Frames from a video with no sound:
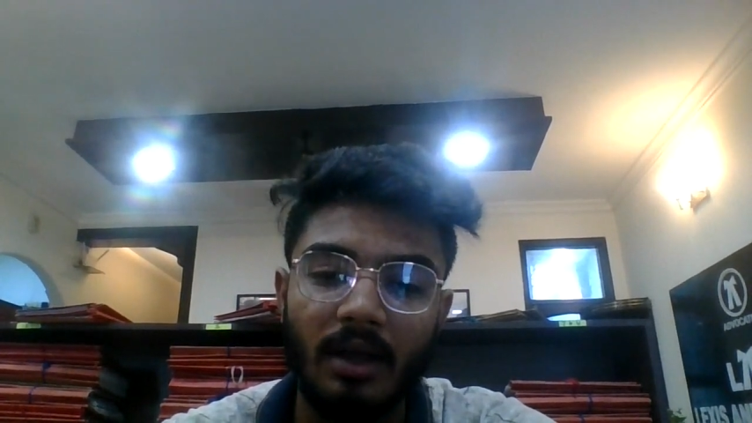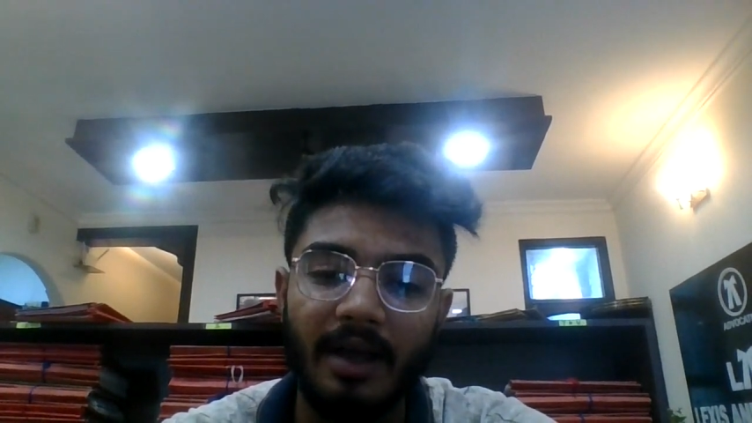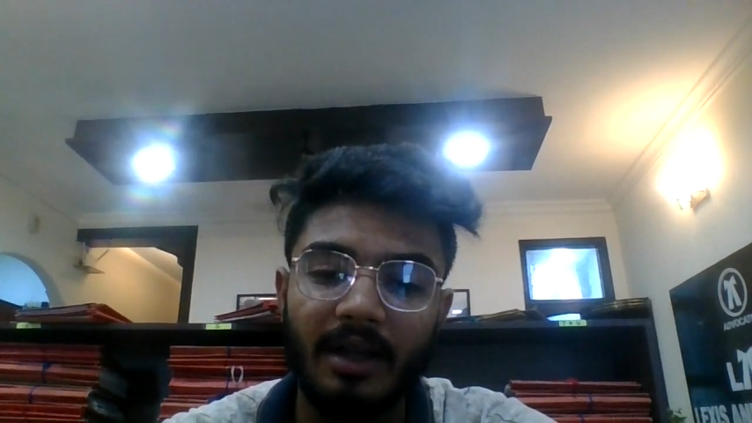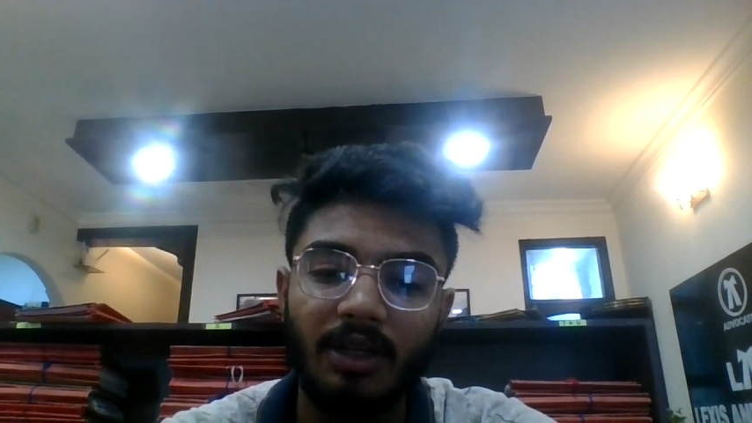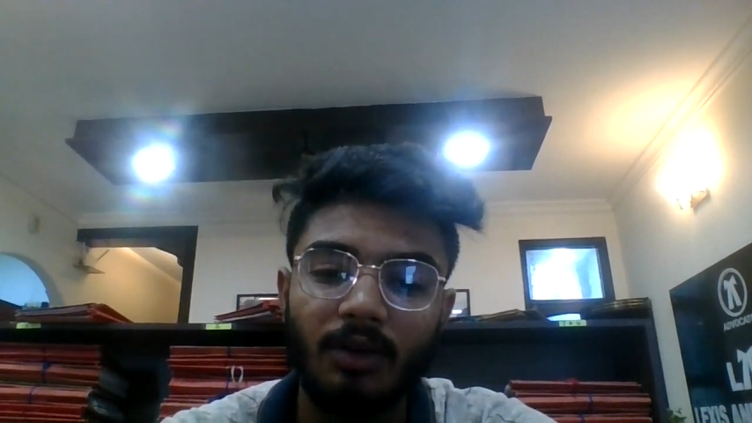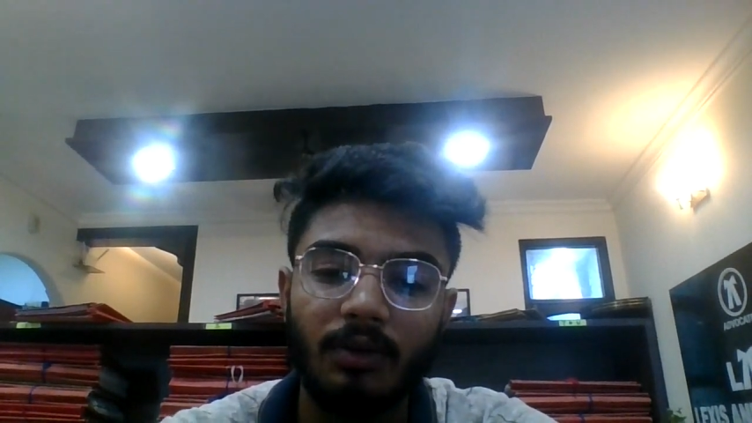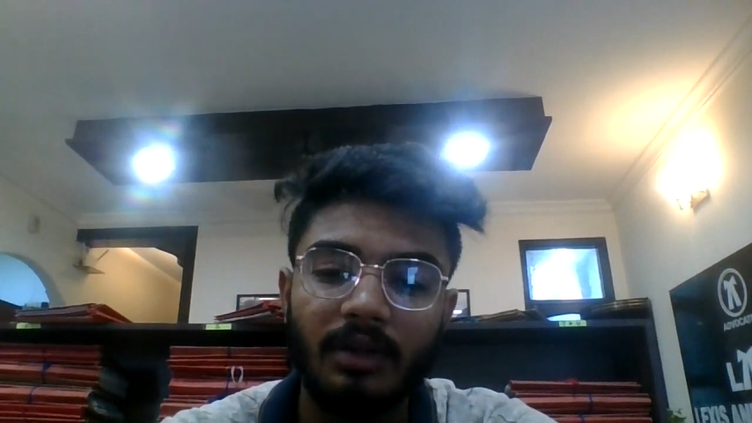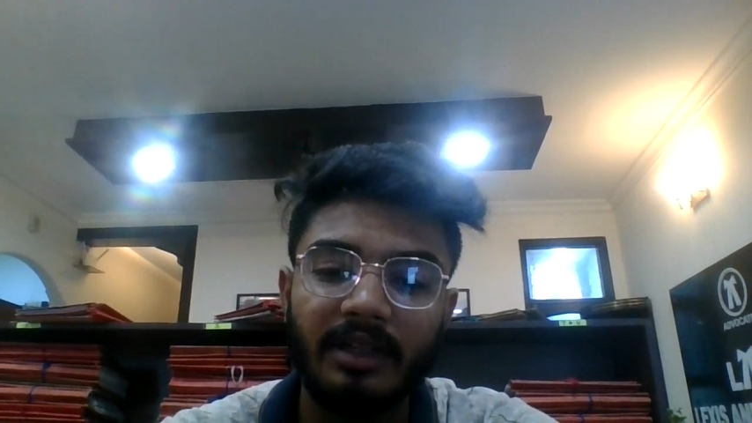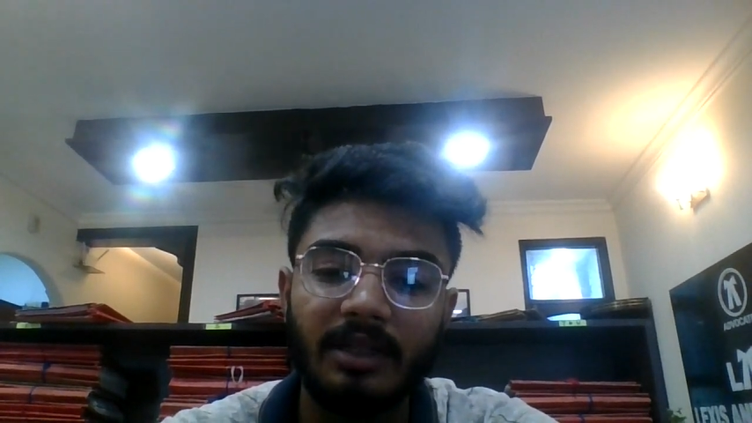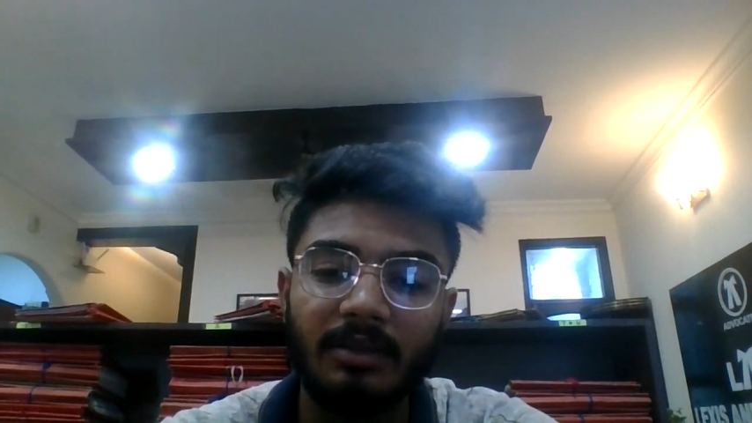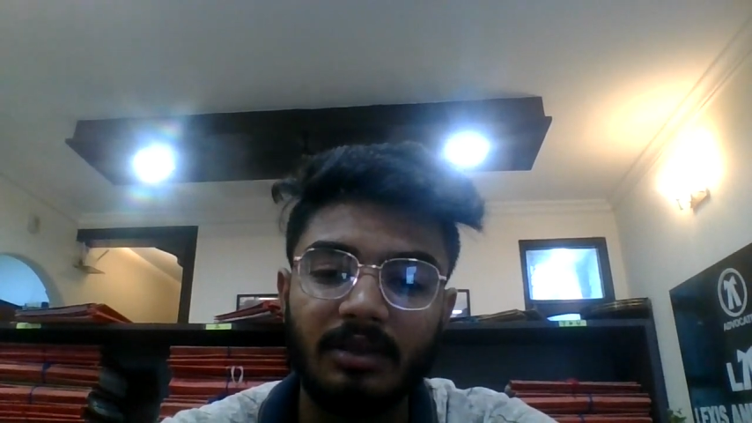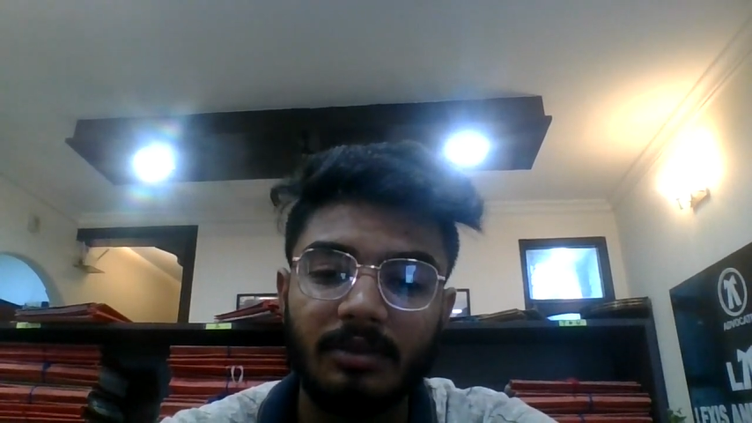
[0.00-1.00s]
any order
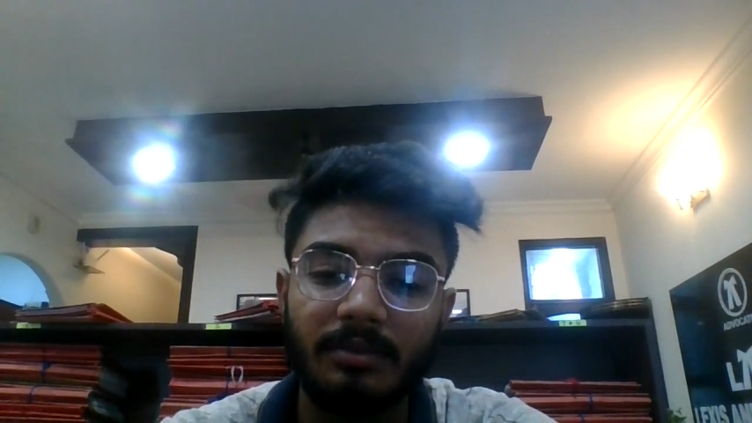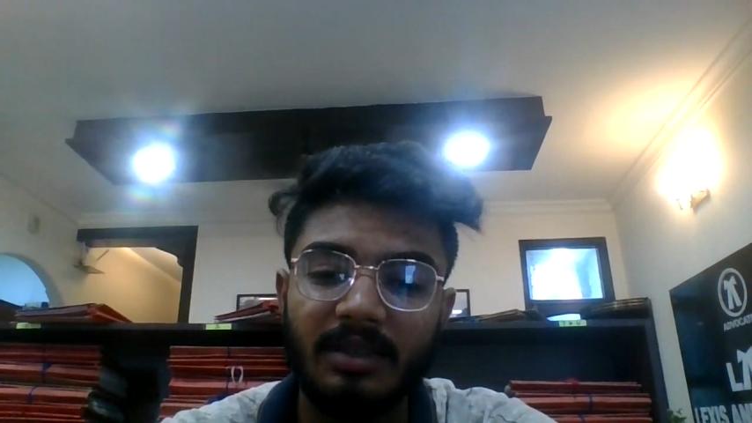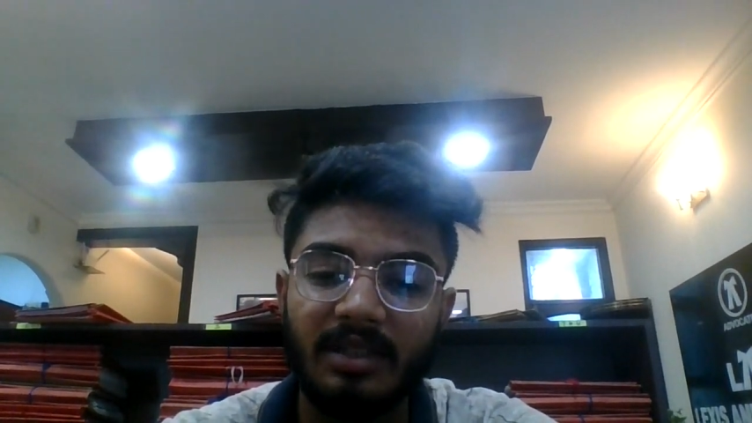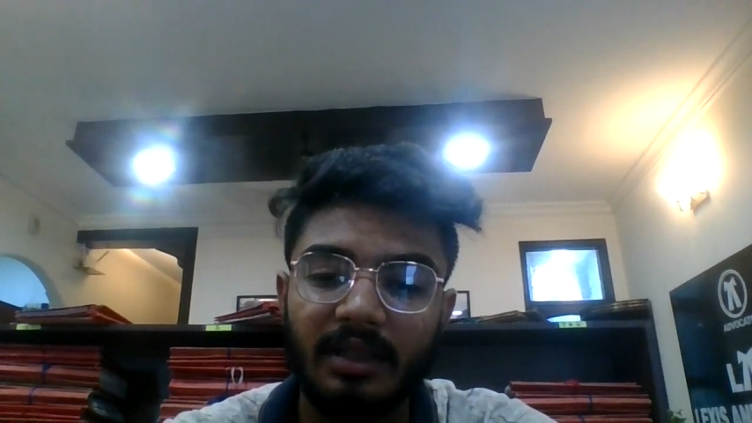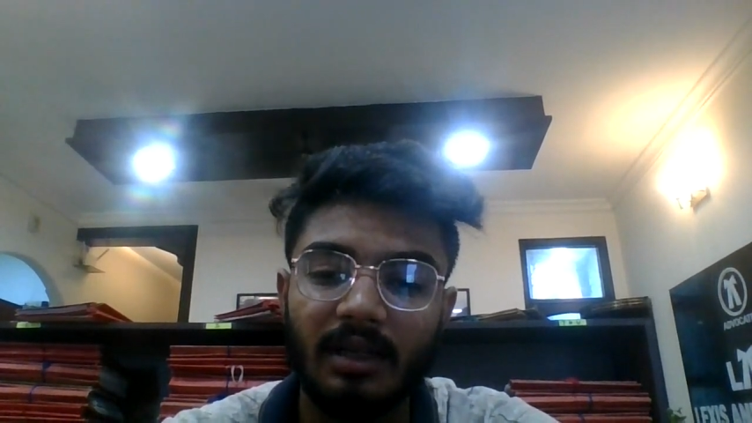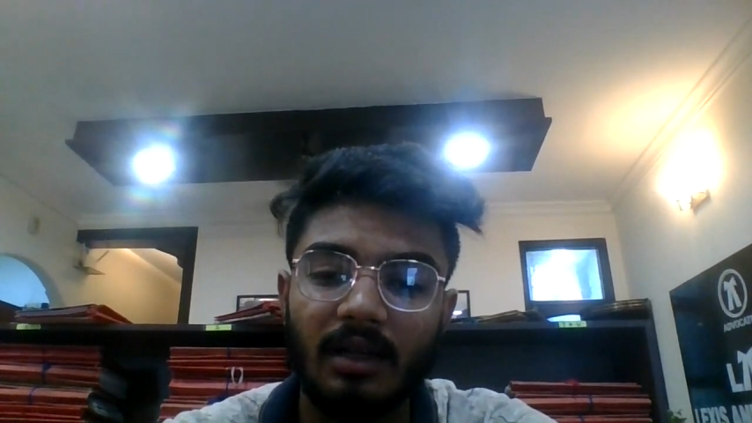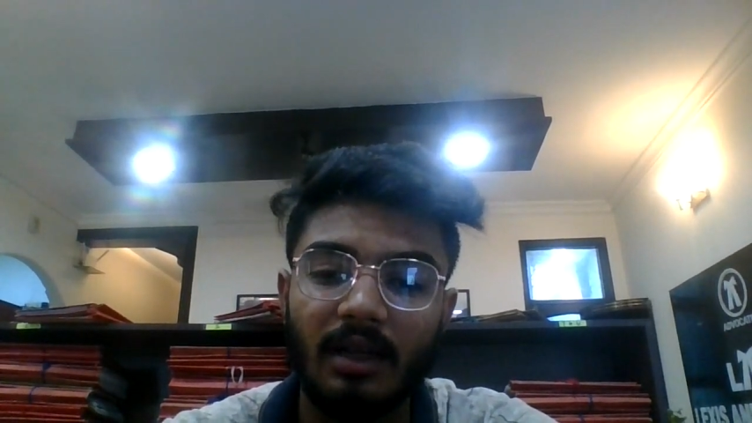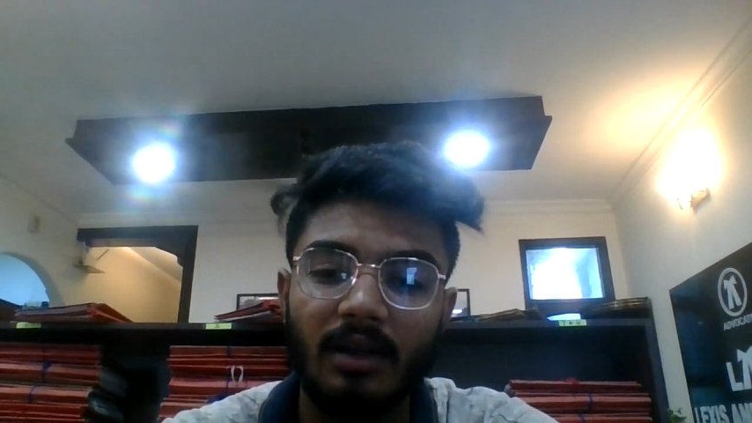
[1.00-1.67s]
dismissal